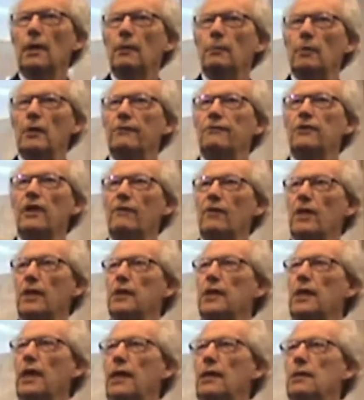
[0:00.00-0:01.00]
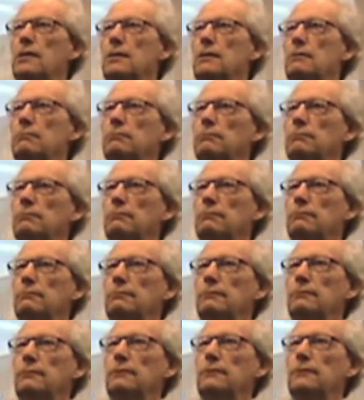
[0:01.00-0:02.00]
but they've never had a case.
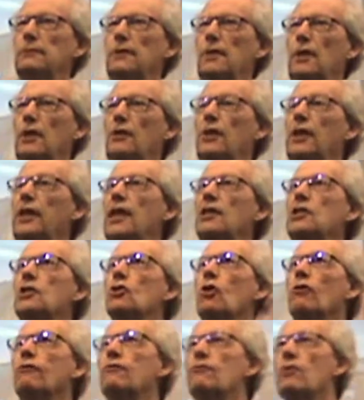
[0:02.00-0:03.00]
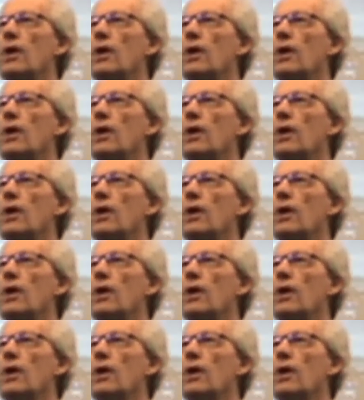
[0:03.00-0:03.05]
The case is often